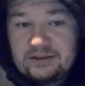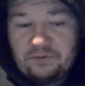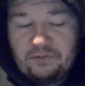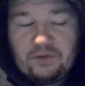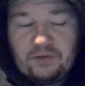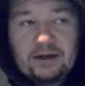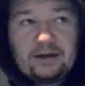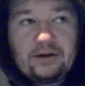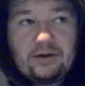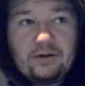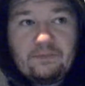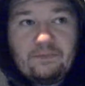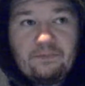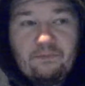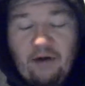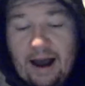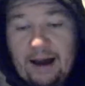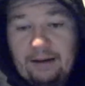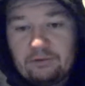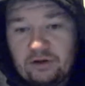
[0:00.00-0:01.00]
You think of
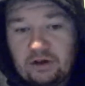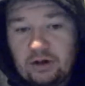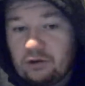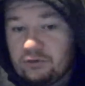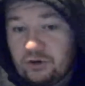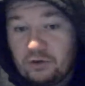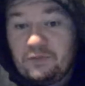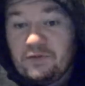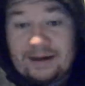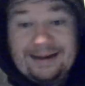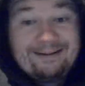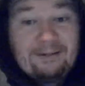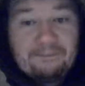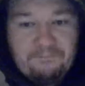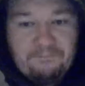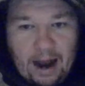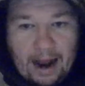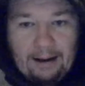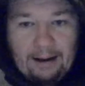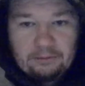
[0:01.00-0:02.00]
that, you think
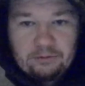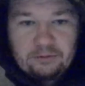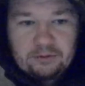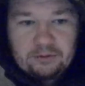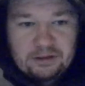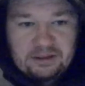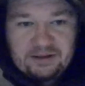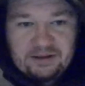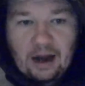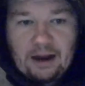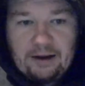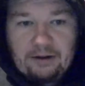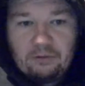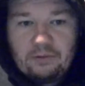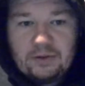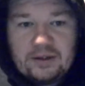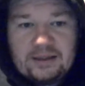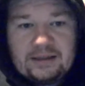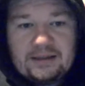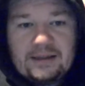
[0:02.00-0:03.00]
of that style.
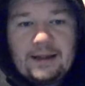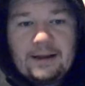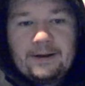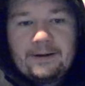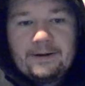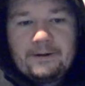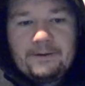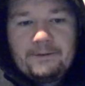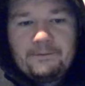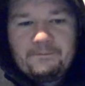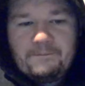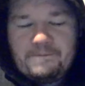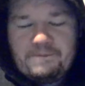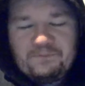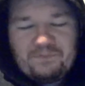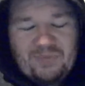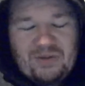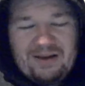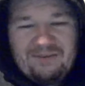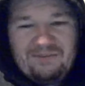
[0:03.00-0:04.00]

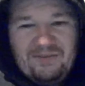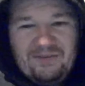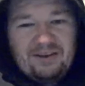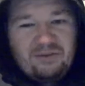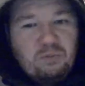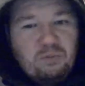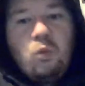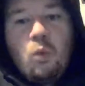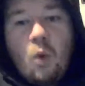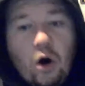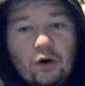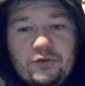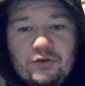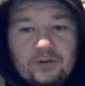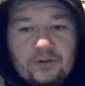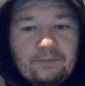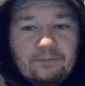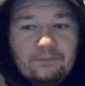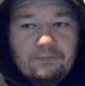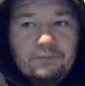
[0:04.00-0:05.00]
This
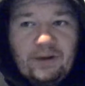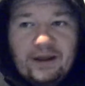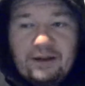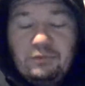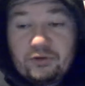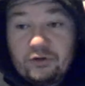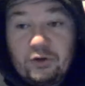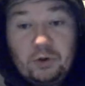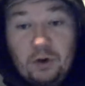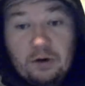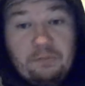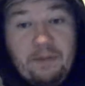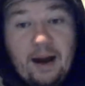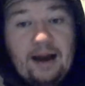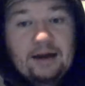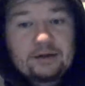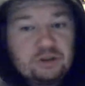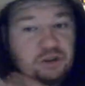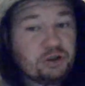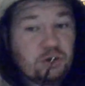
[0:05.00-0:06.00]
wasn't. It was a good
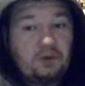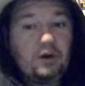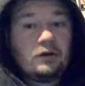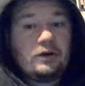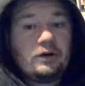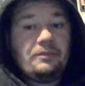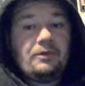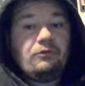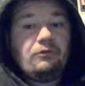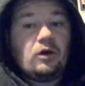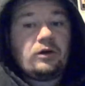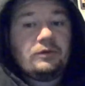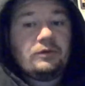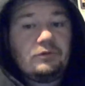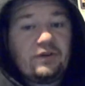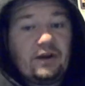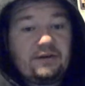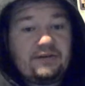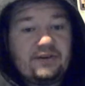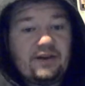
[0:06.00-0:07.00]
match. Do not get me wrong. It
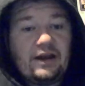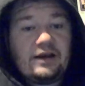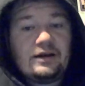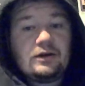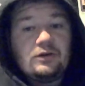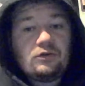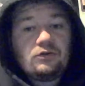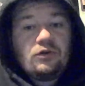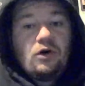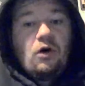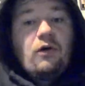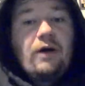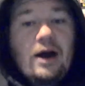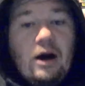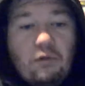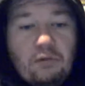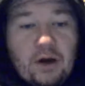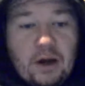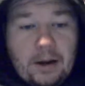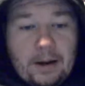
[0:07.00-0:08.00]
was entertaining as all
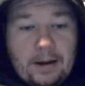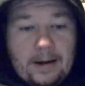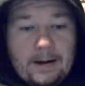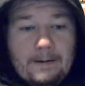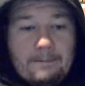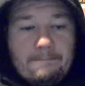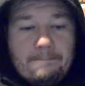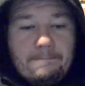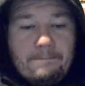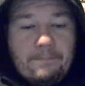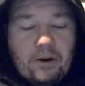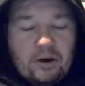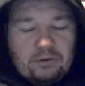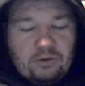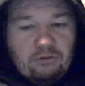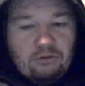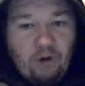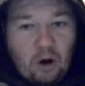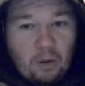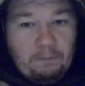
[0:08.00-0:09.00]
hell,
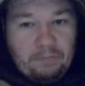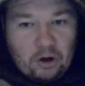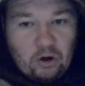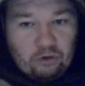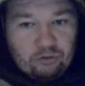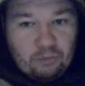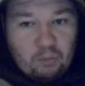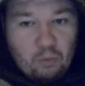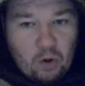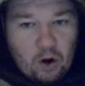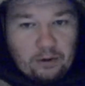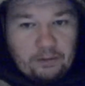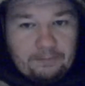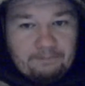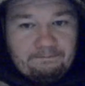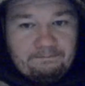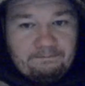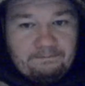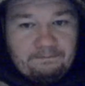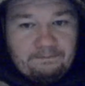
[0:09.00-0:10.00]
but the wrong person won.
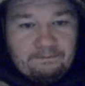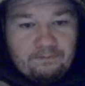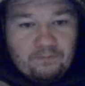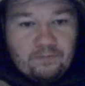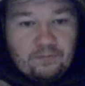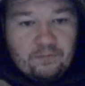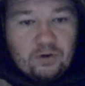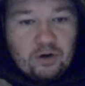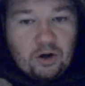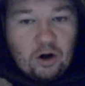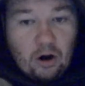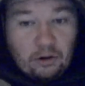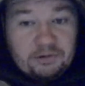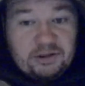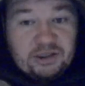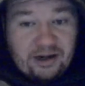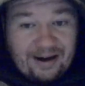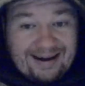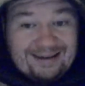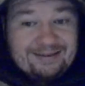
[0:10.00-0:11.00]

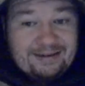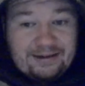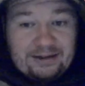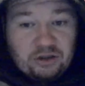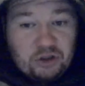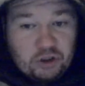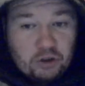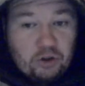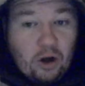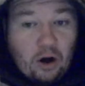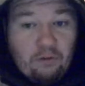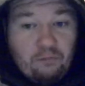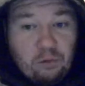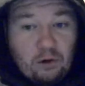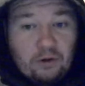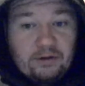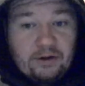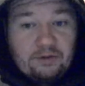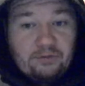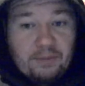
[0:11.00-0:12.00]
Orange Cassidy should not have
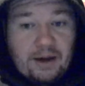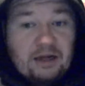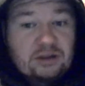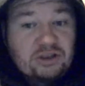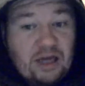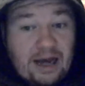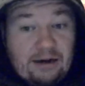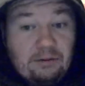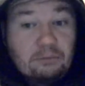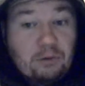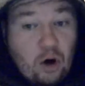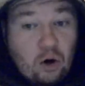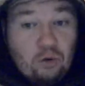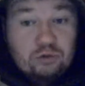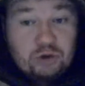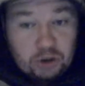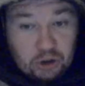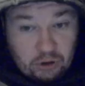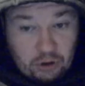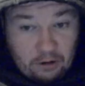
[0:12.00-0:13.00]
won this match. Adam
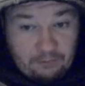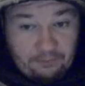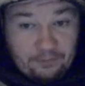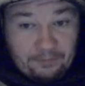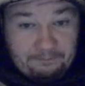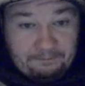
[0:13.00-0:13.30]
Cole should have.